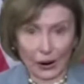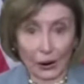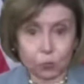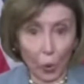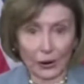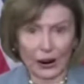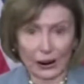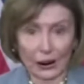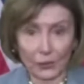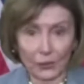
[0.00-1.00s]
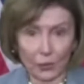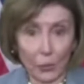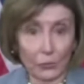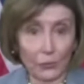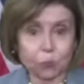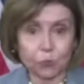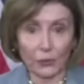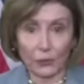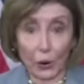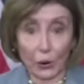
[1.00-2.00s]
running again.
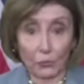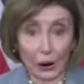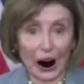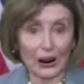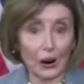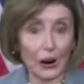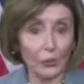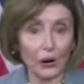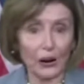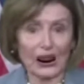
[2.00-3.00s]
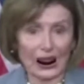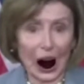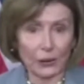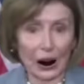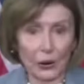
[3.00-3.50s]
You guys are supposed to clap now.